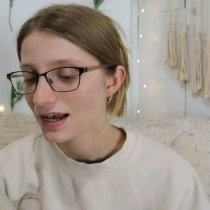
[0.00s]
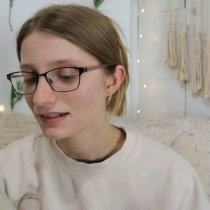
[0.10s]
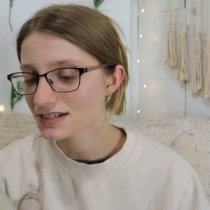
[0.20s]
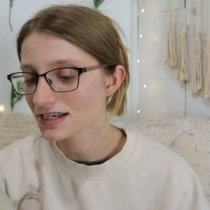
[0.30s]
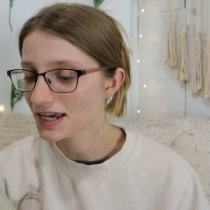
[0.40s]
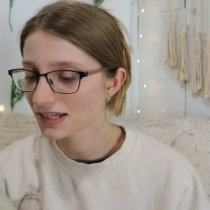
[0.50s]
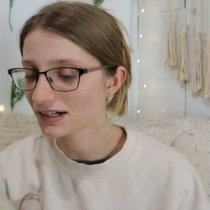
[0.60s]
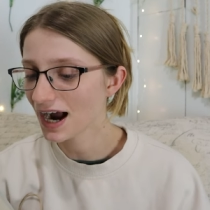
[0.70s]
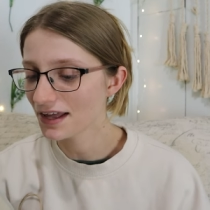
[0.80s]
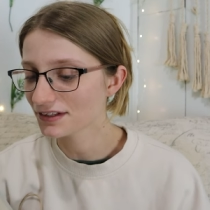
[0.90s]
There's a
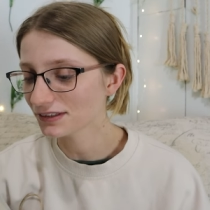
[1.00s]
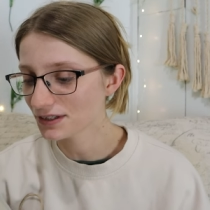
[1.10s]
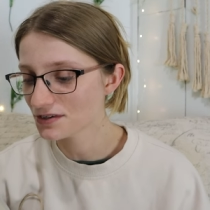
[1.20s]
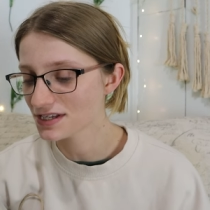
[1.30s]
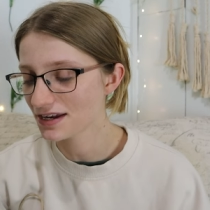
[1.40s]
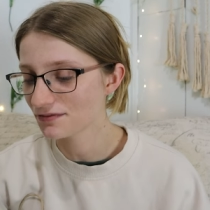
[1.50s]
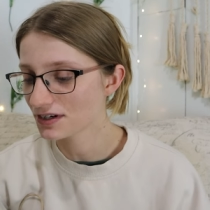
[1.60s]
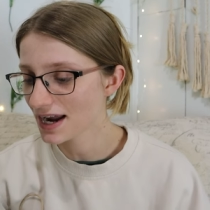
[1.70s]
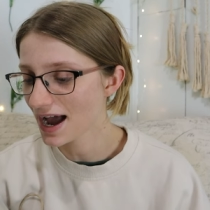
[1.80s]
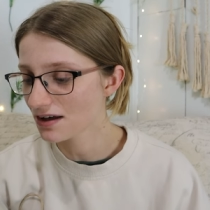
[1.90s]
killer on the loose, and for
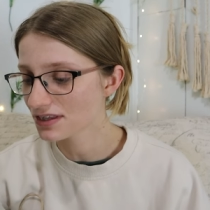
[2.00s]
now,